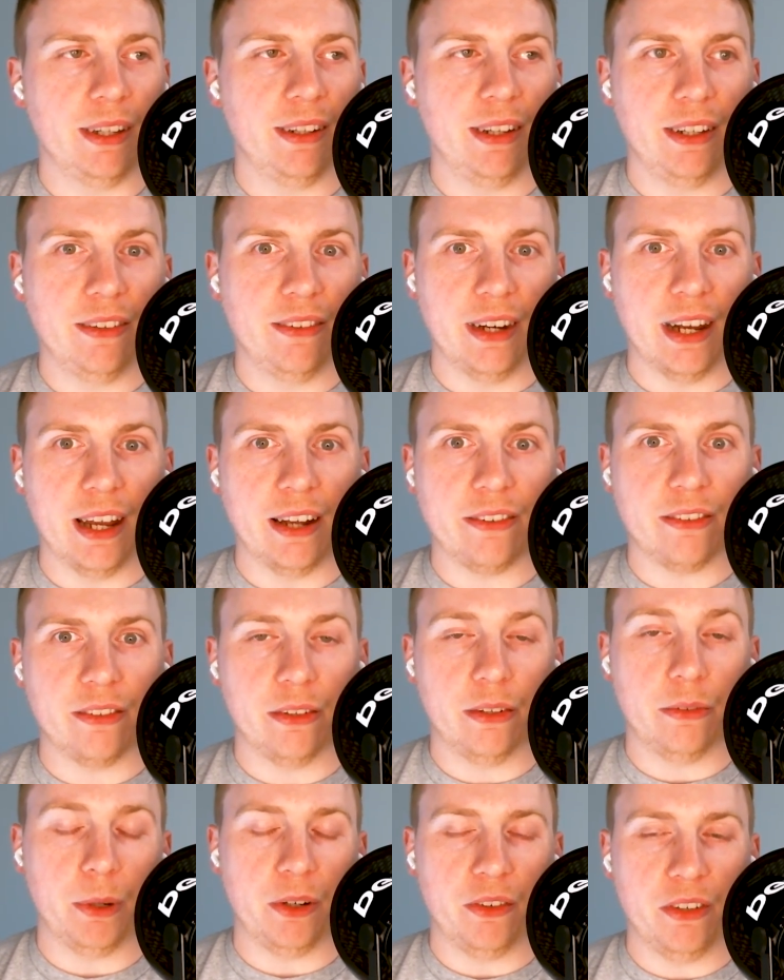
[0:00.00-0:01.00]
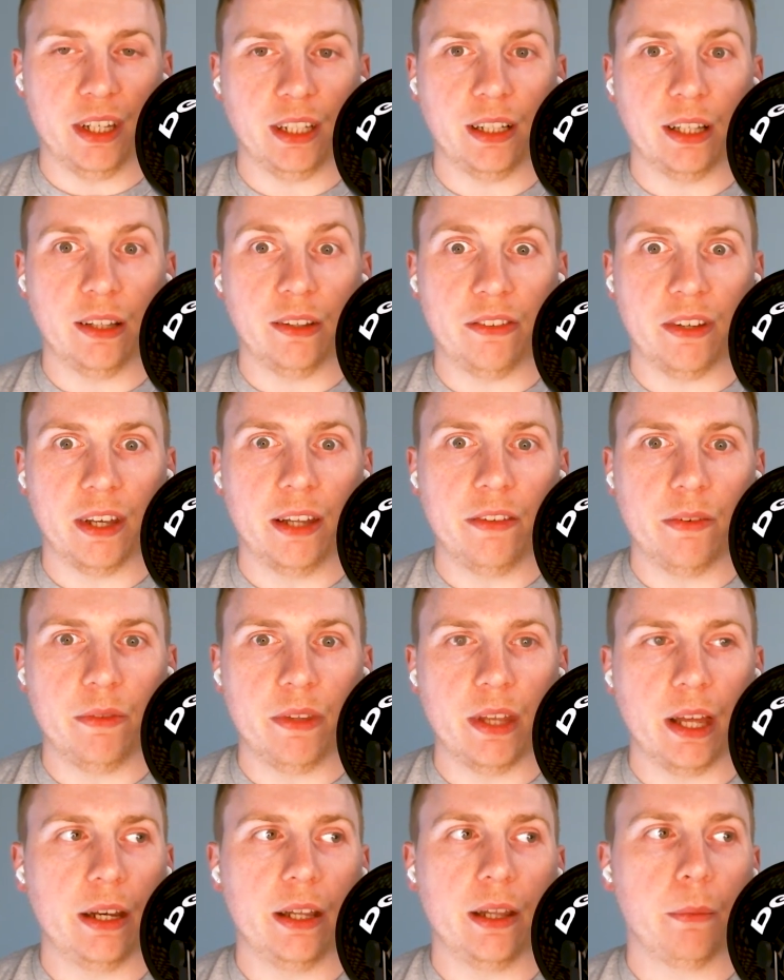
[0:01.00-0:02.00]
international, especially England sides, have
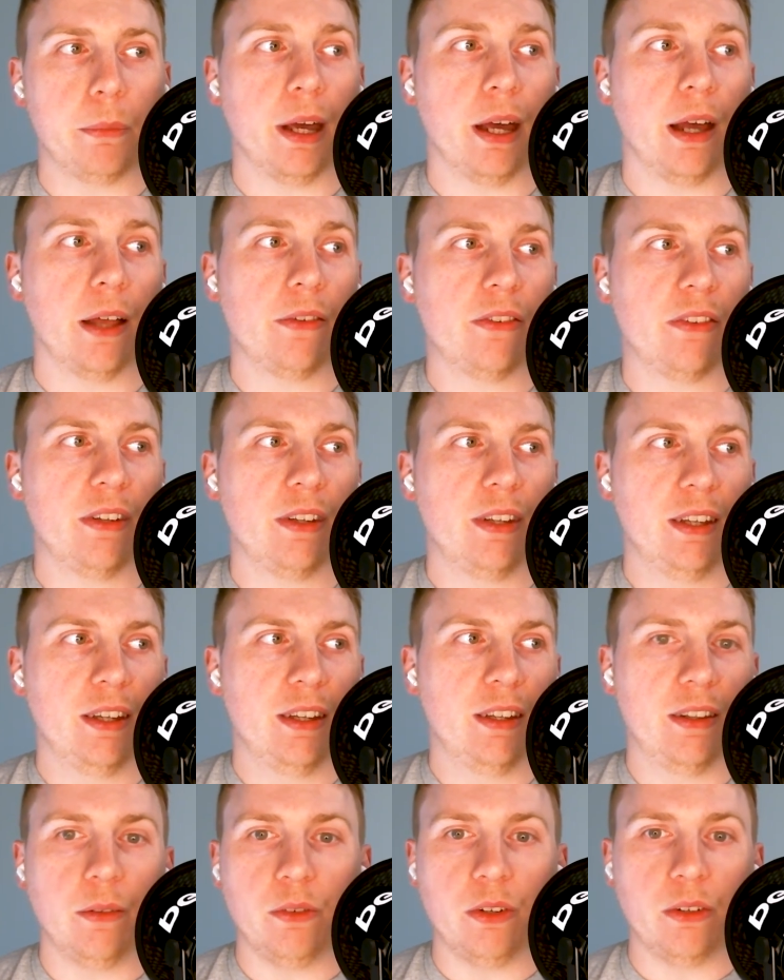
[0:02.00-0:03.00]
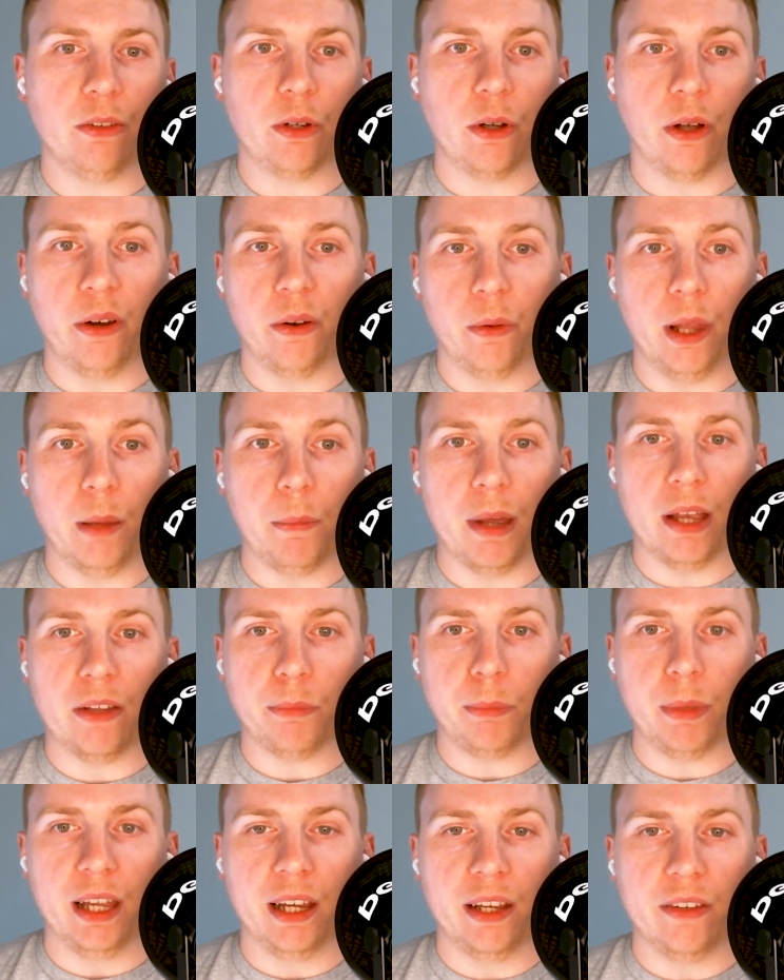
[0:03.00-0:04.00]
done in the past. They've just got all their best
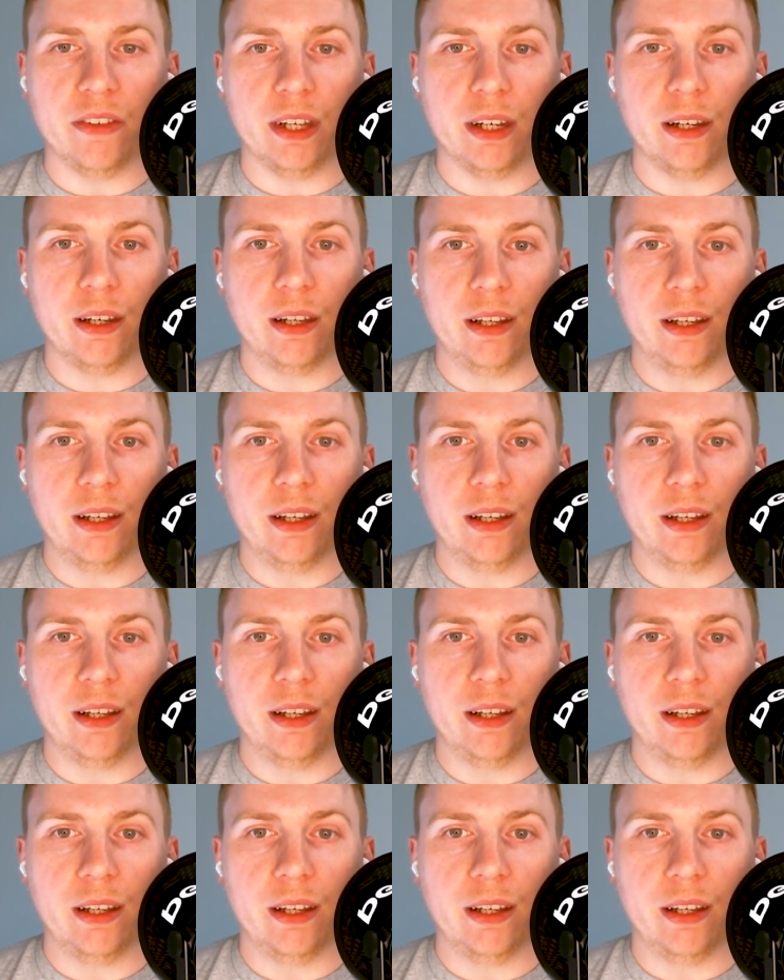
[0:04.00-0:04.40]
players in.